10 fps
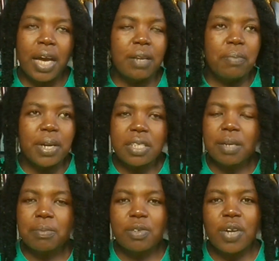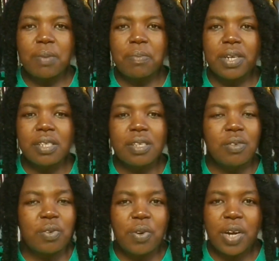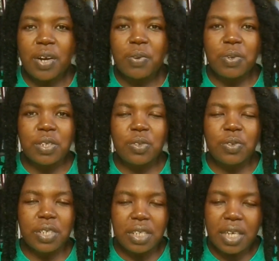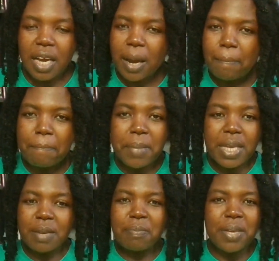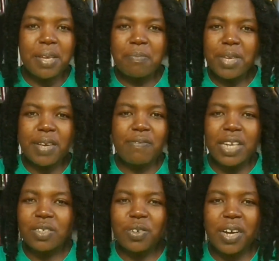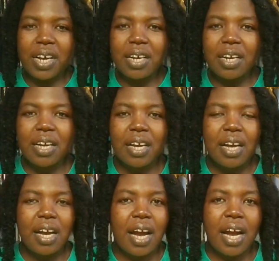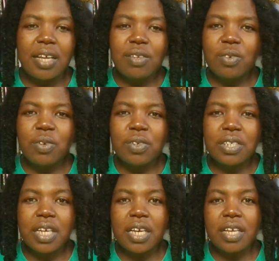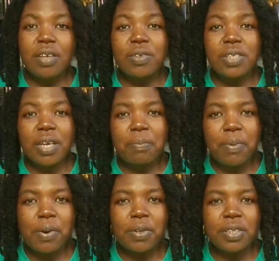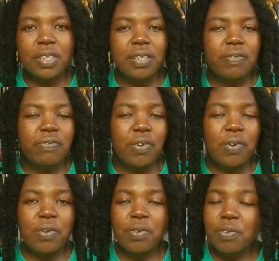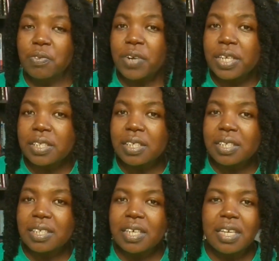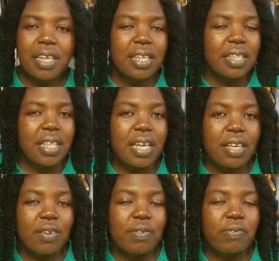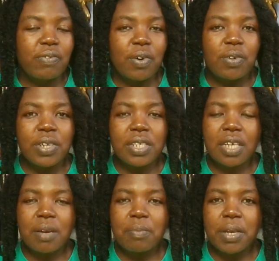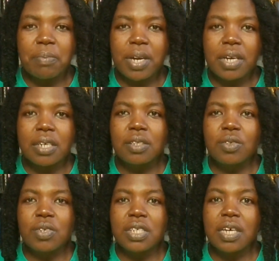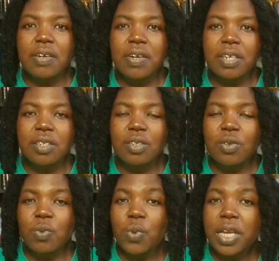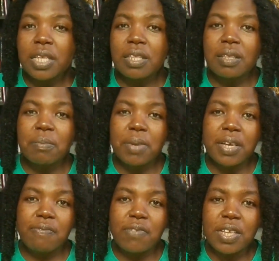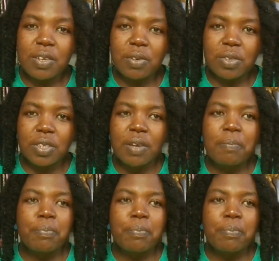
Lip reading: And my subscribers, you know how we do it. A big virtual hug. I do not take your support for granted. Thank you for always coming back to interact with my videos.